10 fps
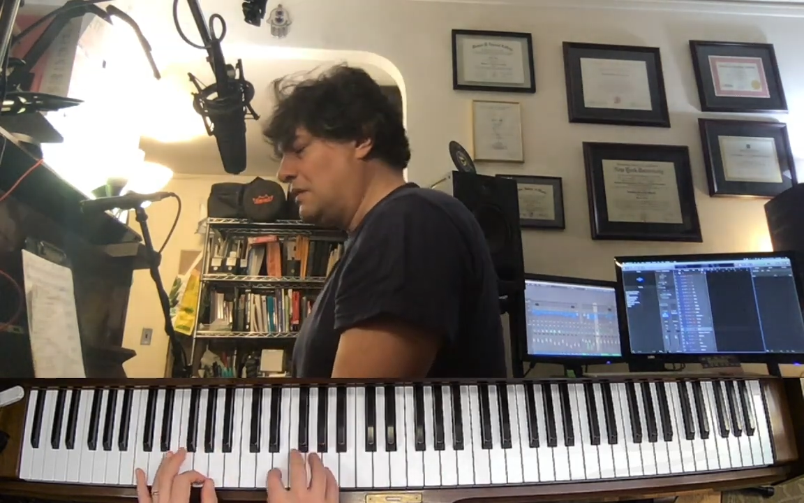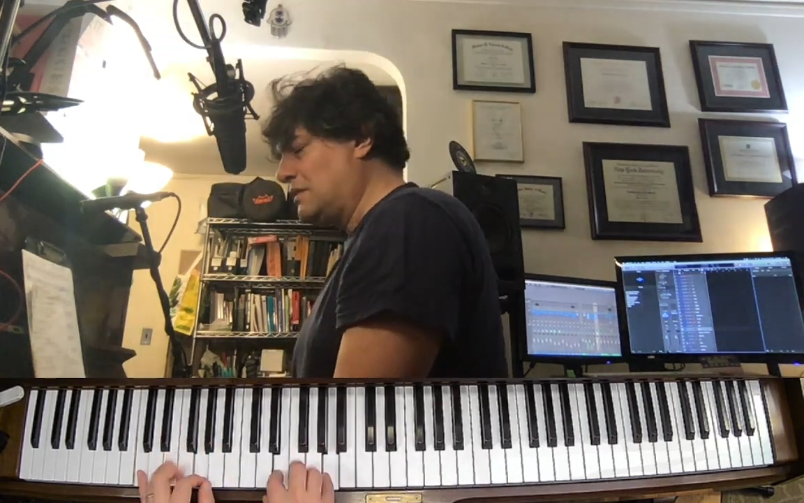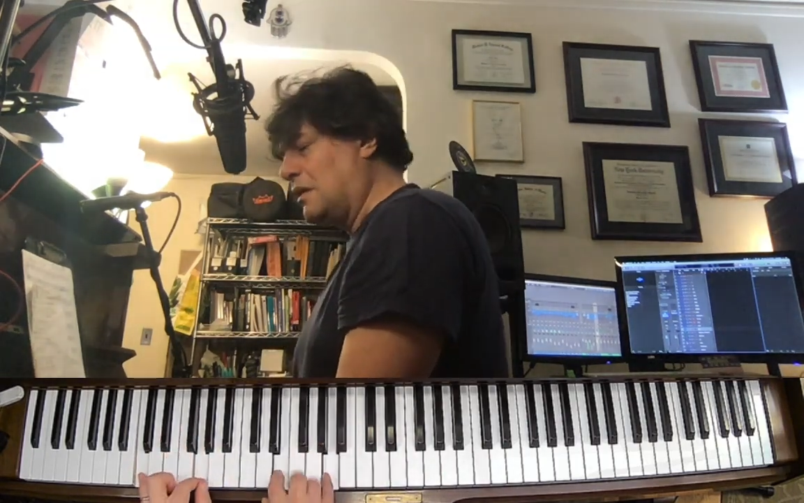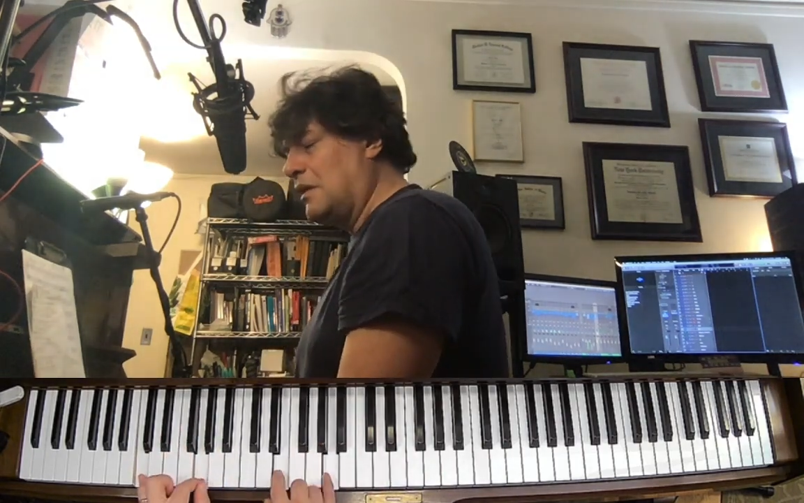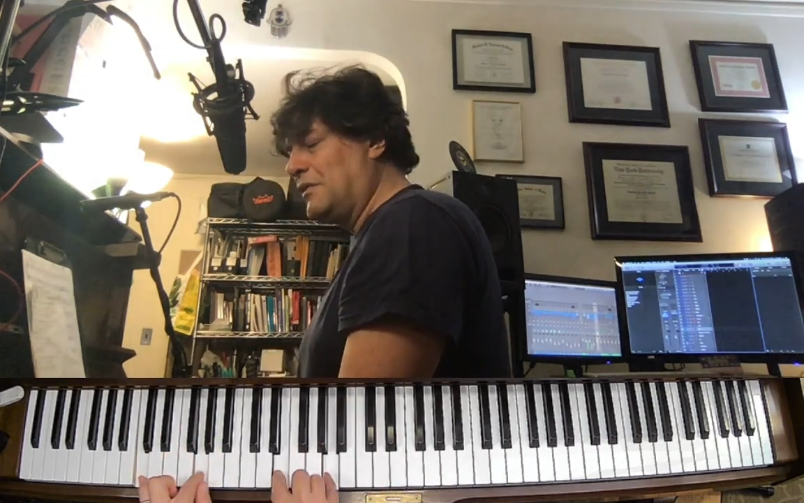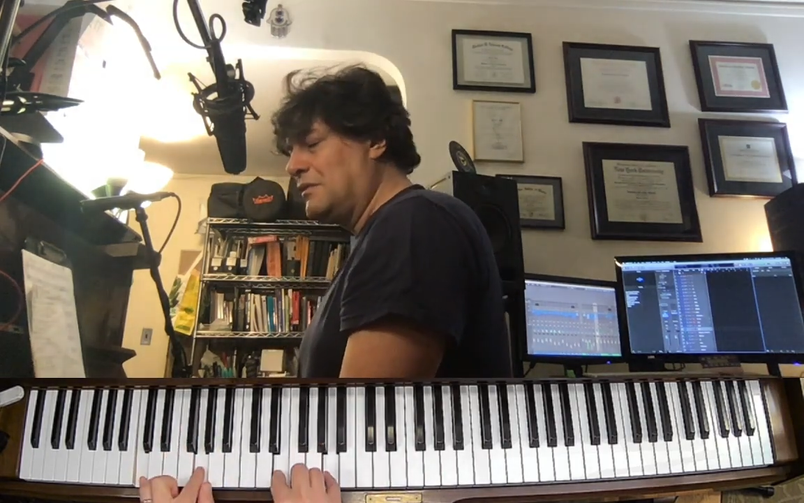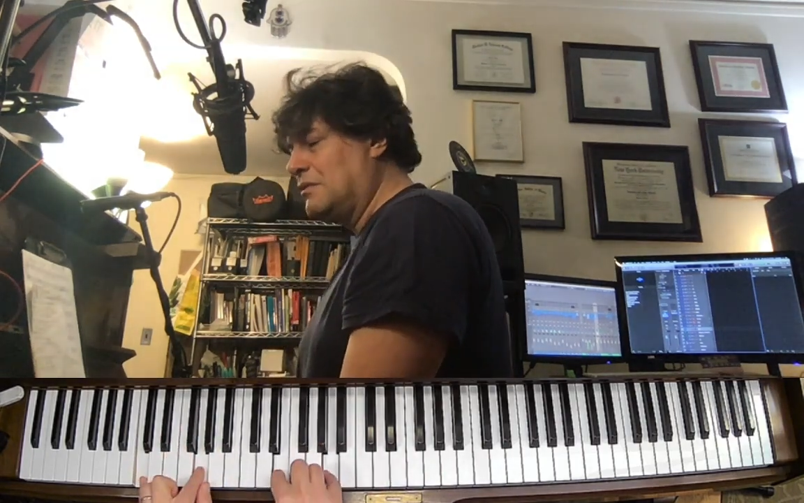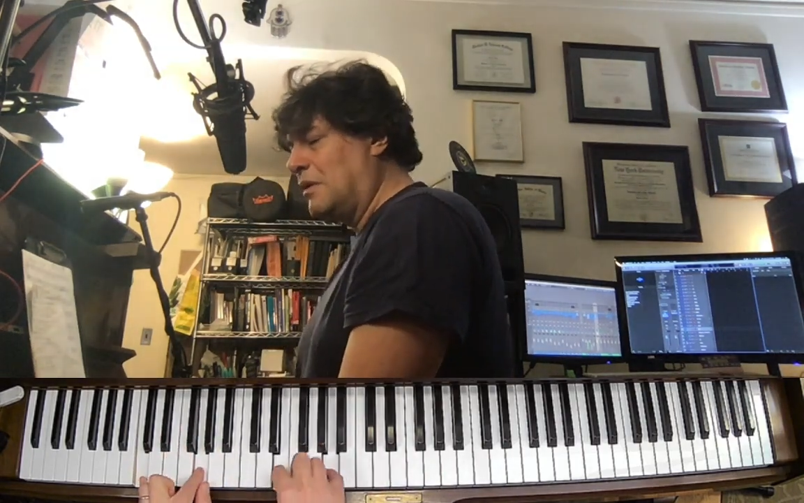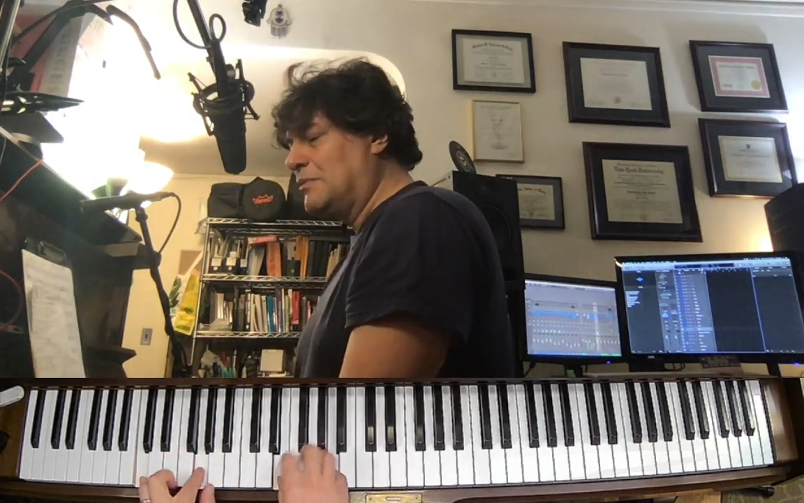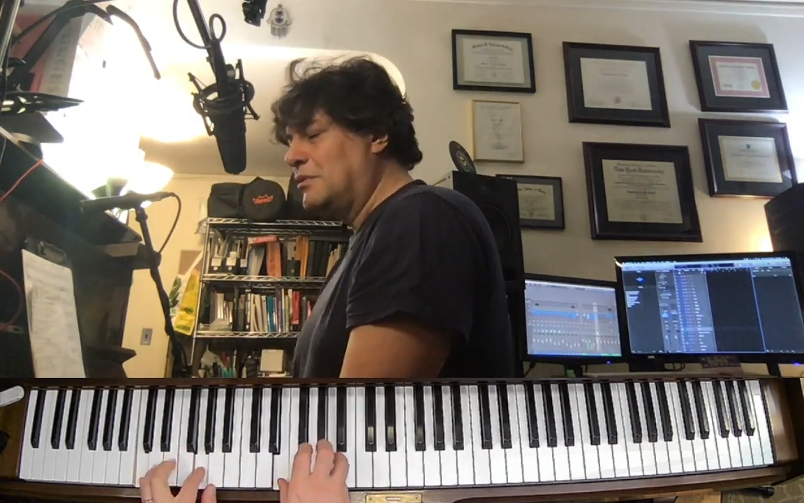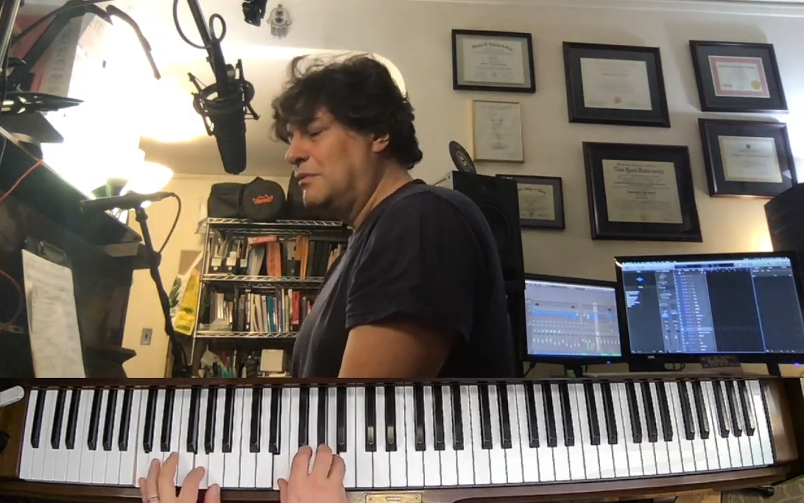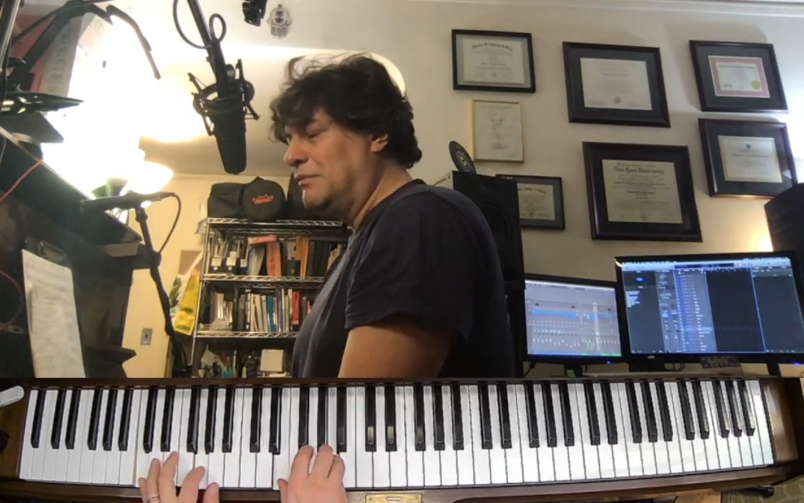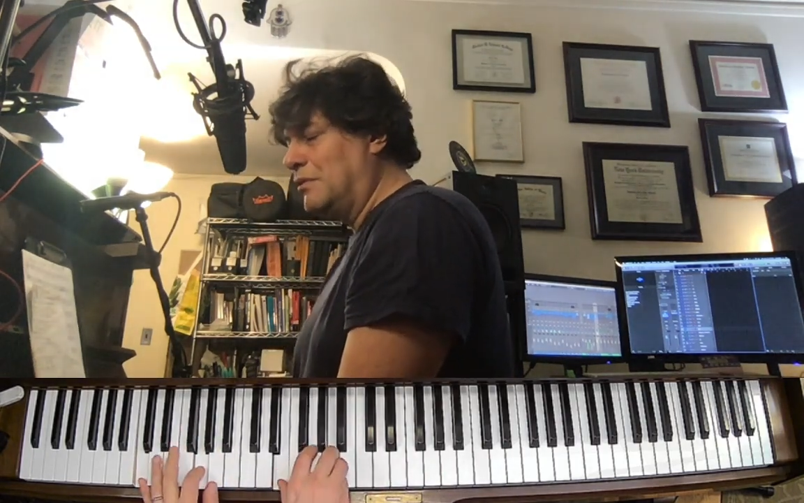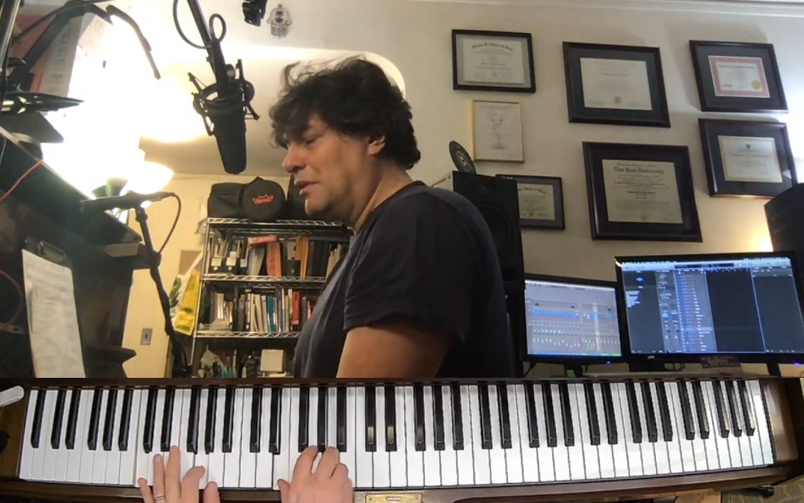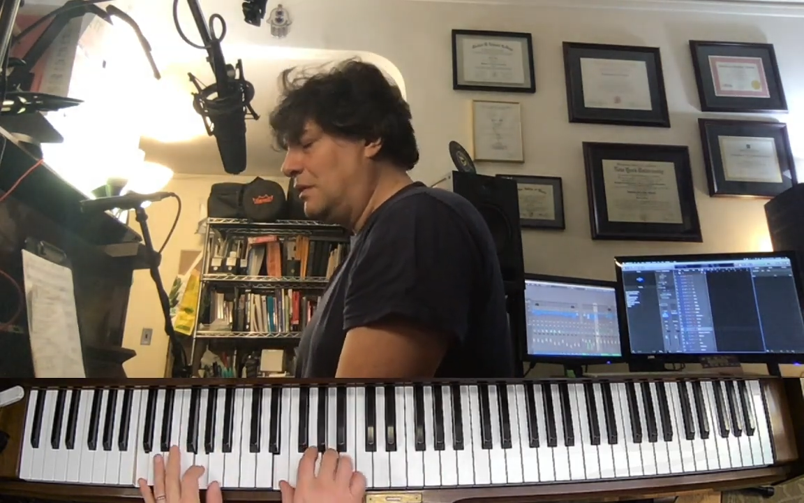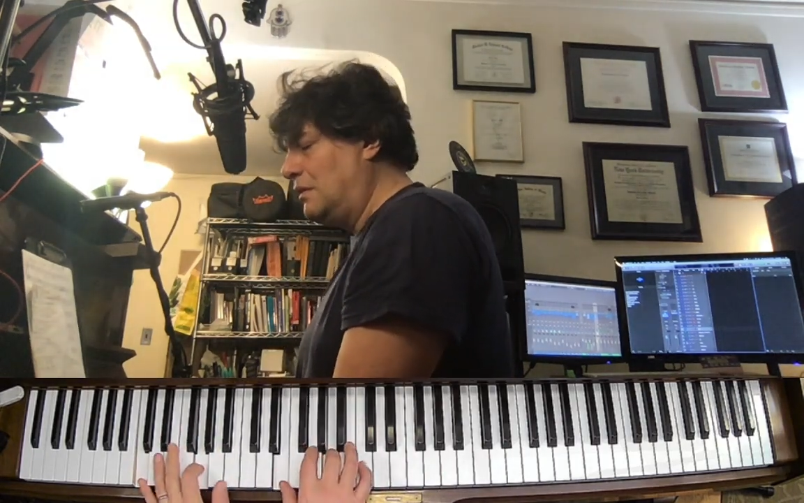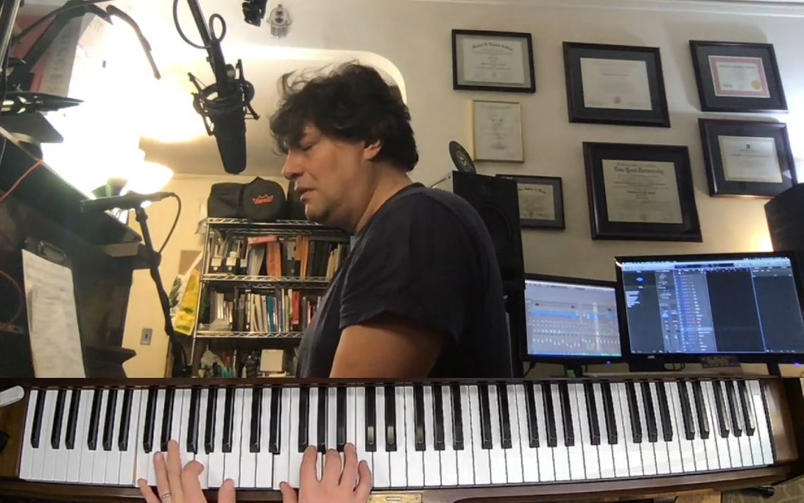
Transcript: started, drop 2 and 4.